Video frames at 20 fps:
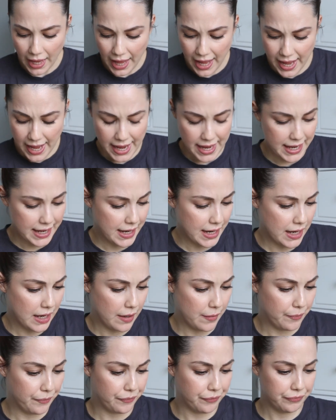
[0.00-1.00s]

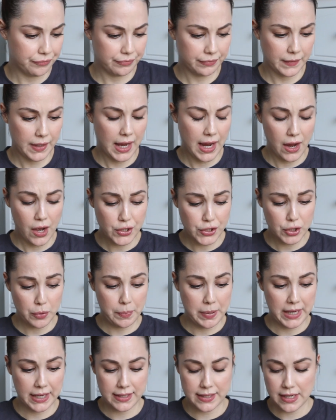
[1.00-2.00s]
I also
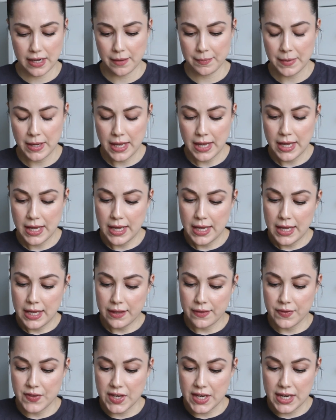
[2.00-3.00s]
picked up
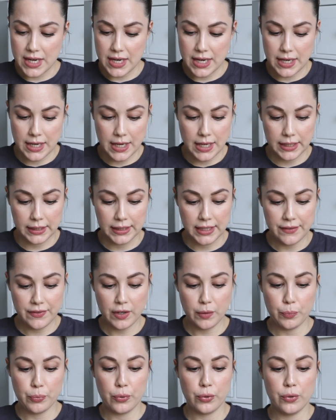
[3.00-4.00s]
the
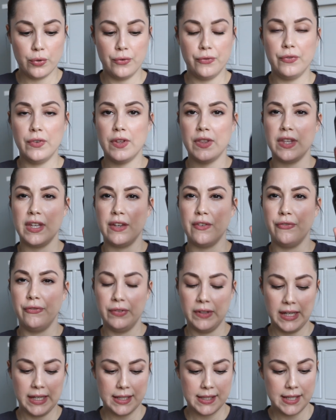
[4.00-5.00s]
Living Proof, the
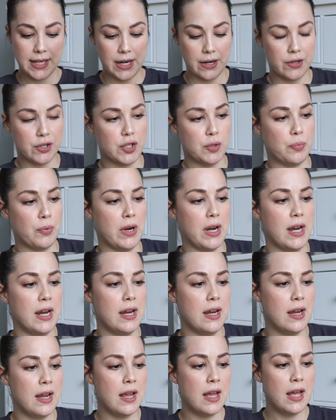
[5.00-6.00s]
Flex
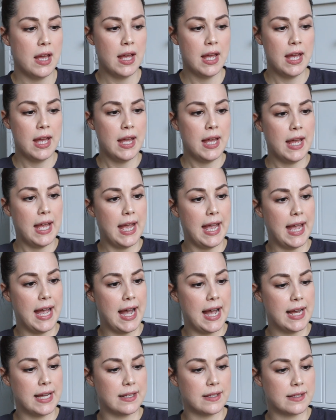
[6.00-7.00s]
hairspray.
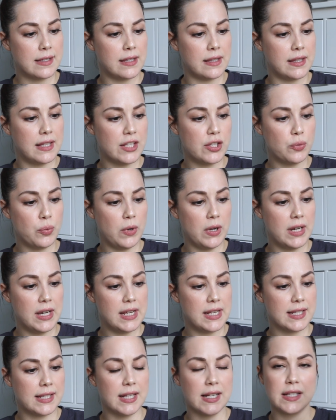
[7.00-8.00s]
And this one,
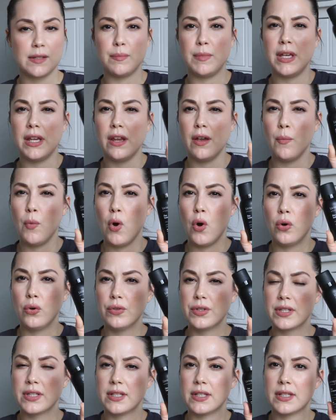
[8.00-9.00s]
it says medium
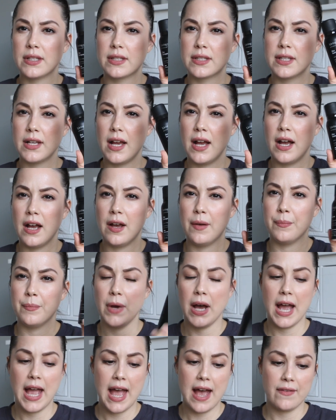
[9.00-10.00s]
hold since
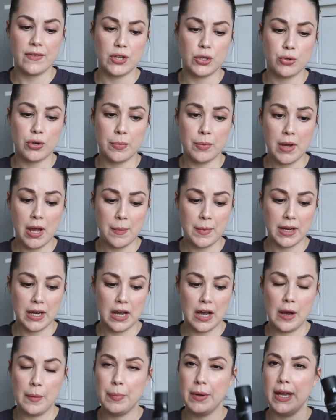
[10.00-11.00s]
I have a trip coming
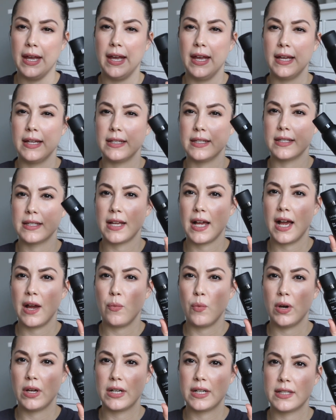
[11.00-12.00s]
up and I
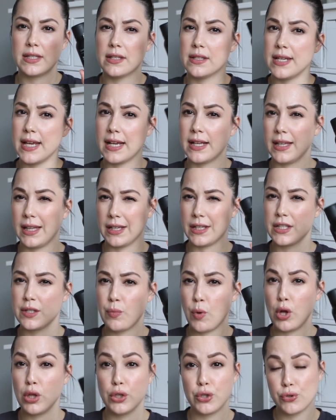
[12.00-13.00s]
wanted to take like
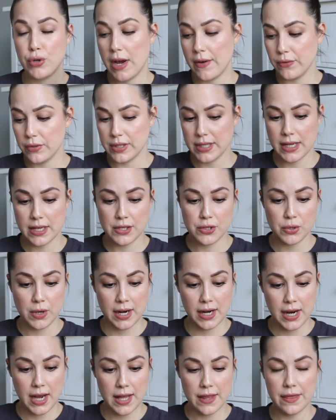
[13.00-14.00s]
smaller travel size. So
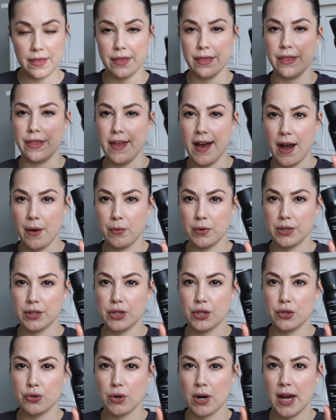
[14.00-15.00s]
I got that one
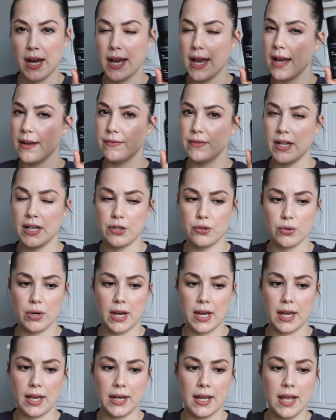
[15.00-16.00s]
to try. I have not
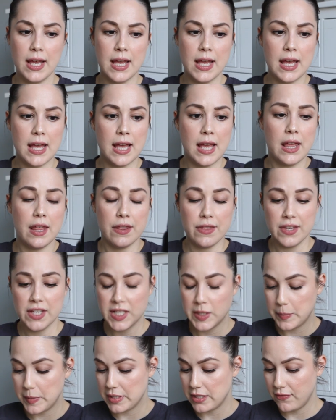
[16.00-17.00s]
tried
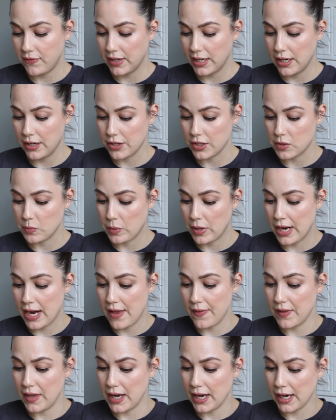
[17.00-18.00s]
this specific hairspray.
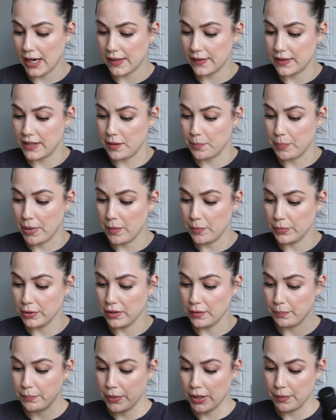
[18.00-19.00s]
And then I got the
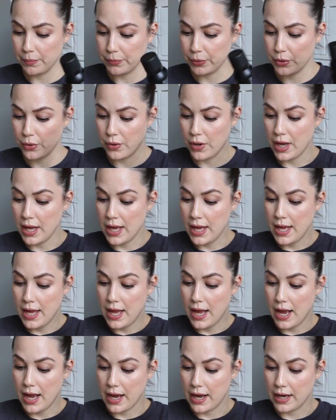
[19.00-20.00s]
Bumble and Bumble
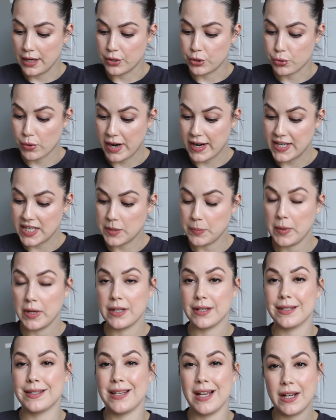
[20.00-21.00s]
dry
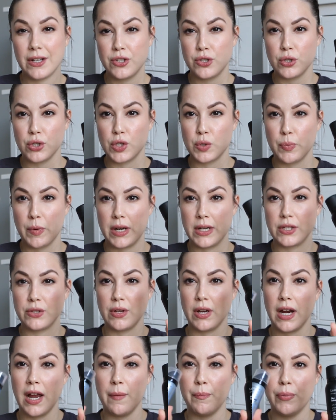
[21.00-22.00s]
spun texture spray.
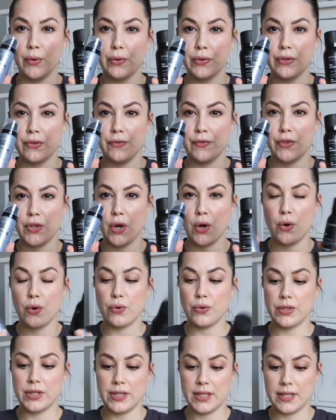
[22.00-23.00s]
So I got both of
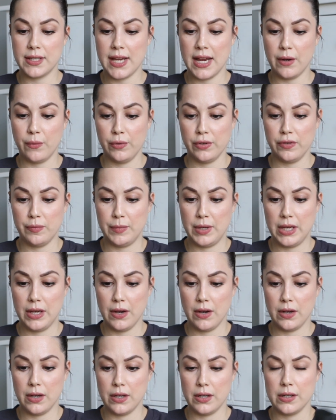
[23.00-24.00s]
those to take with me
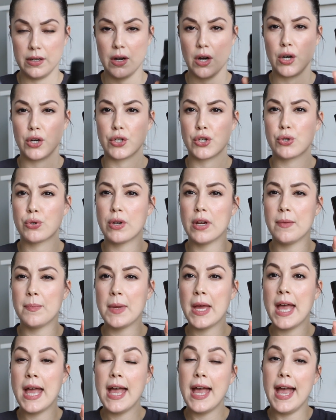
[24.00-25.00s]
on our trip.
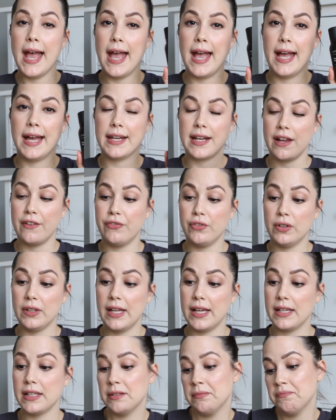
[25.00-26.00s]
And I feel
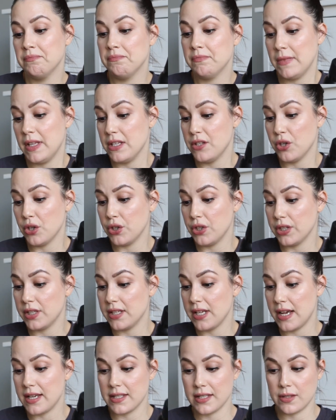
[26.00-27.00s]
like these are good
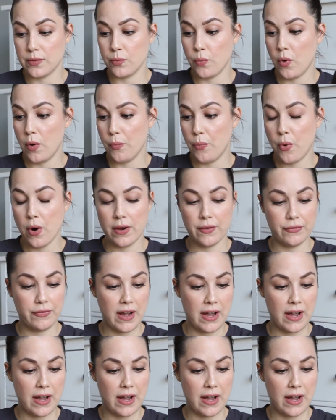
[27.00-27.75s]
sizes, 1.5